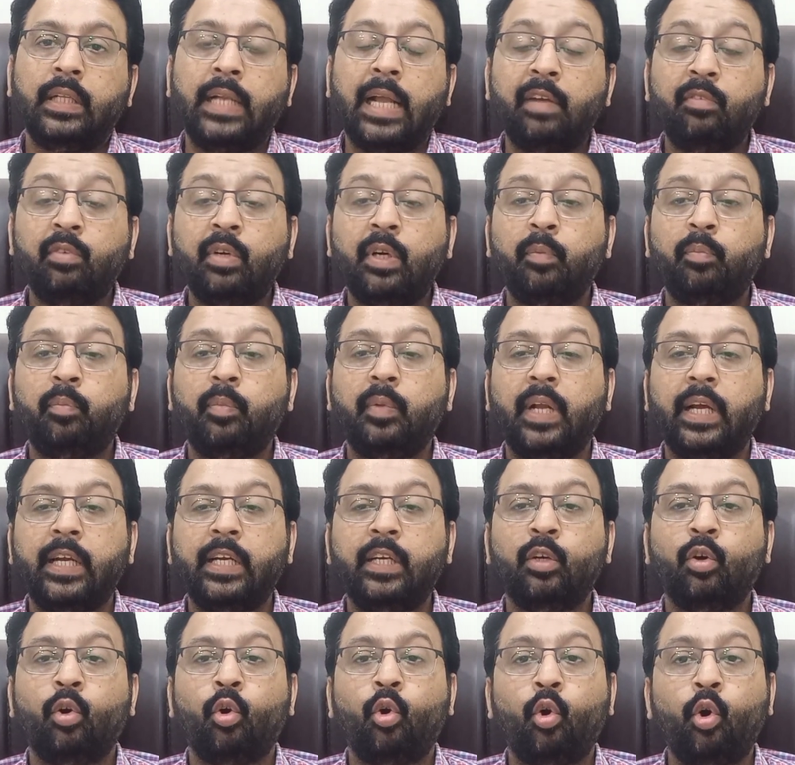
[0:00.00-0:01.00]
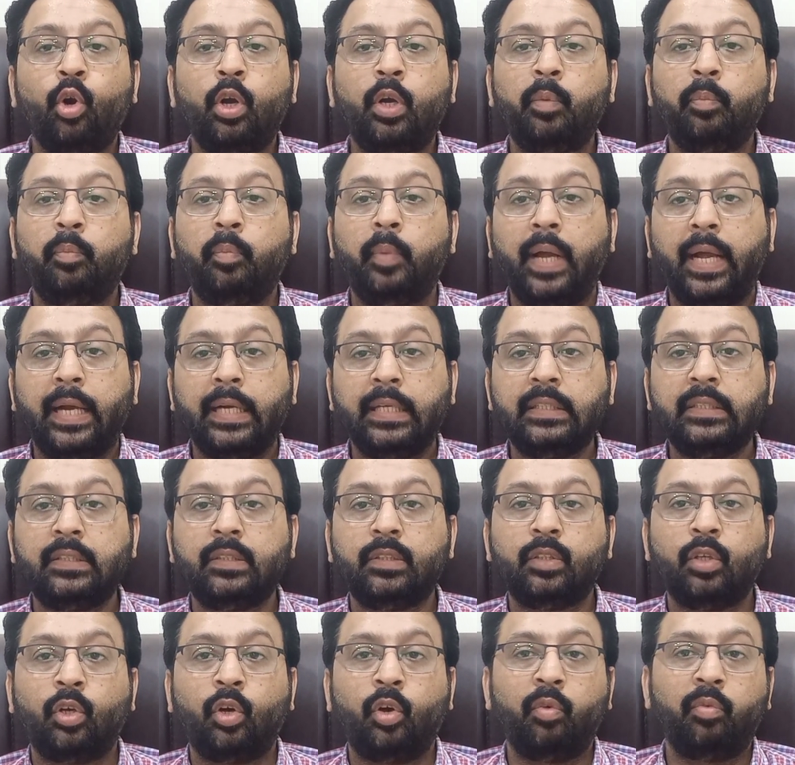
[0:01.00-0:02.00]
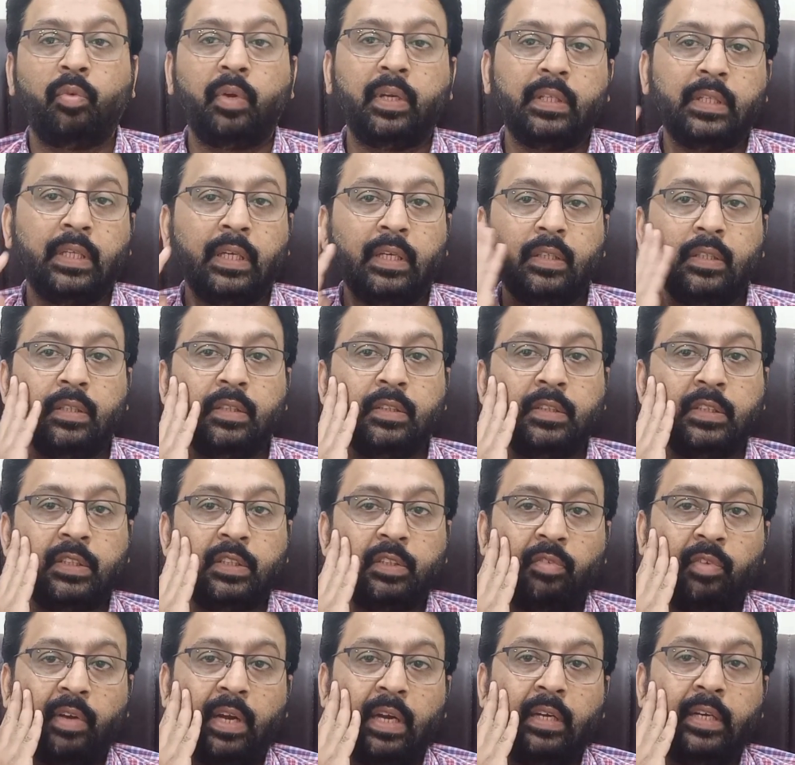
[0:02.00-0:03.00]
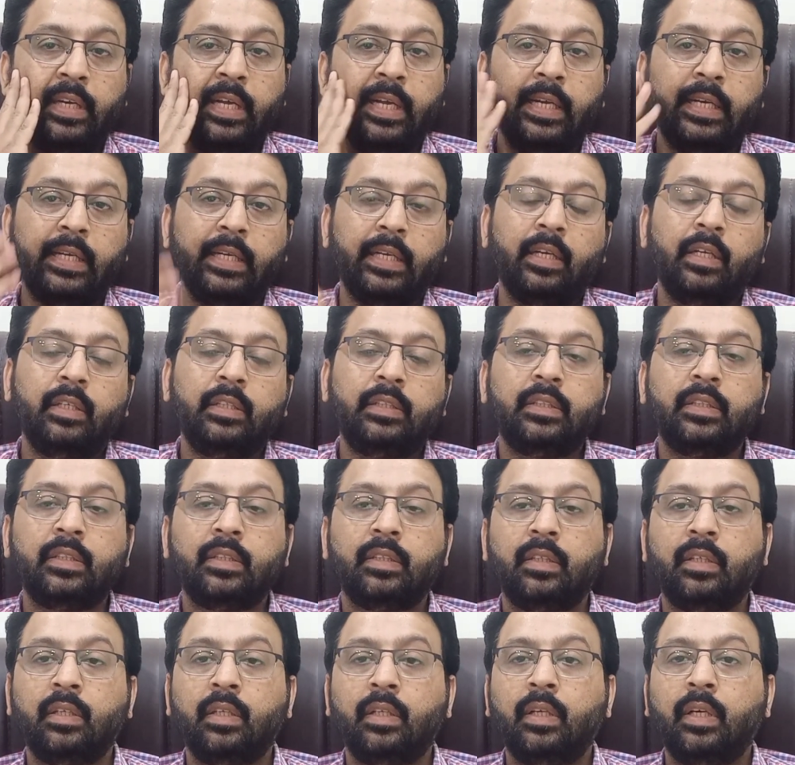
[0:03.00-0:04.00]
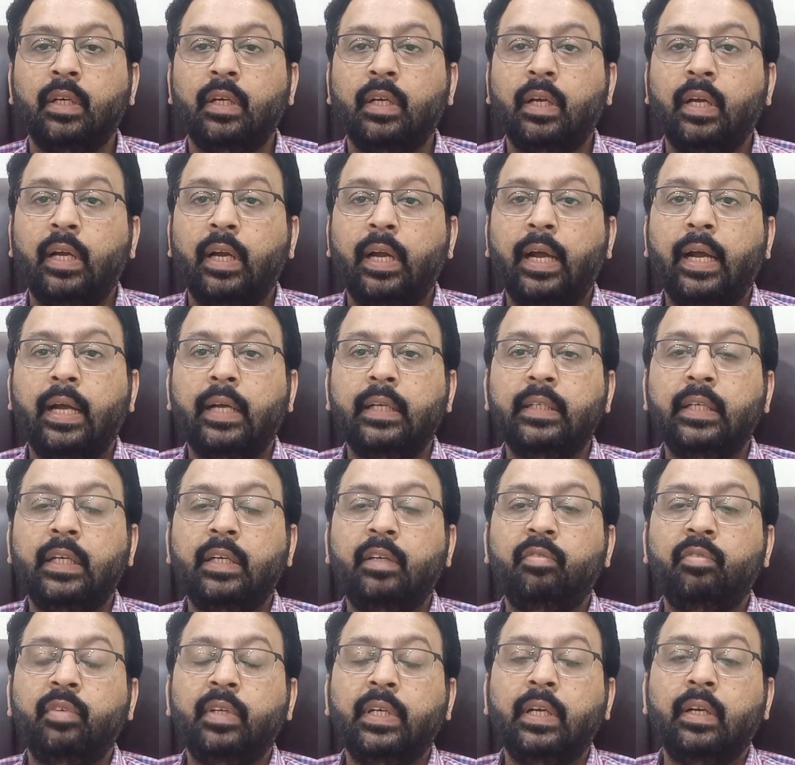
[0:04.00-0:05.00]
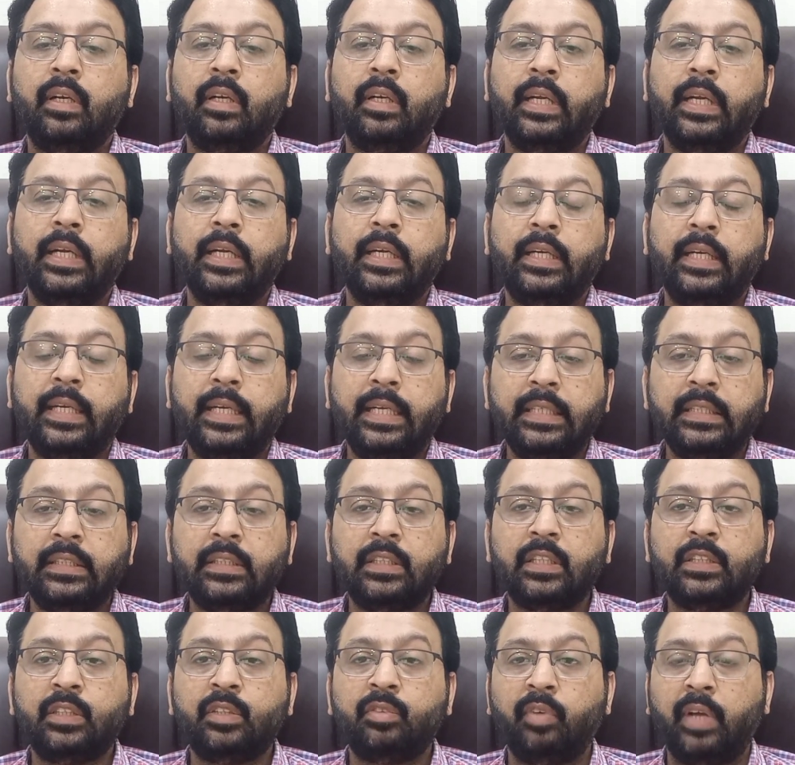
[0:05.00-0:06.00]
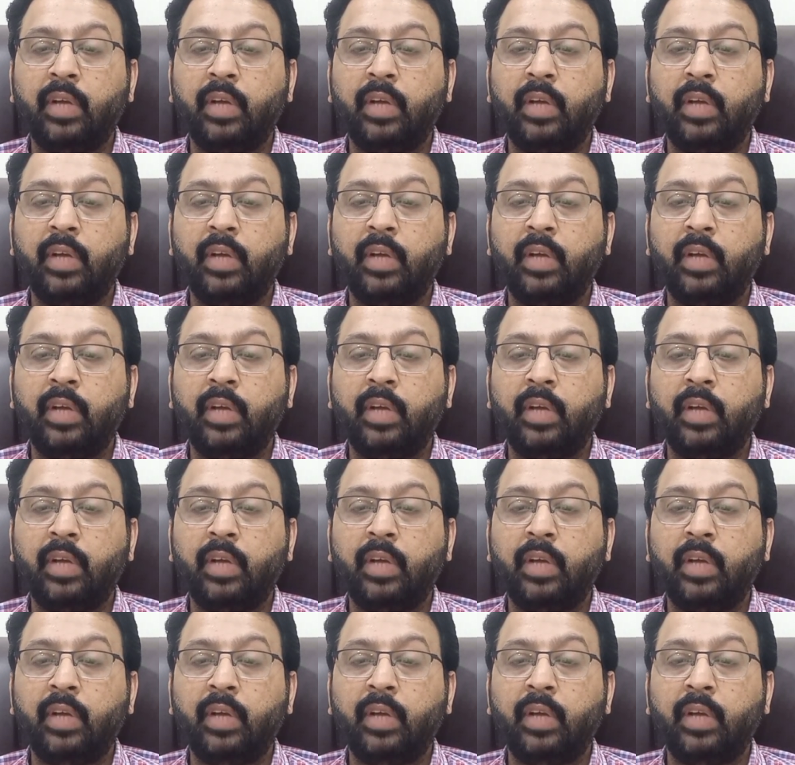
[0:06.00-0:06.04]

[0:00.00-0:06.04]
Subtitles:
never apply hot packs over the swelled areas, as it will increase the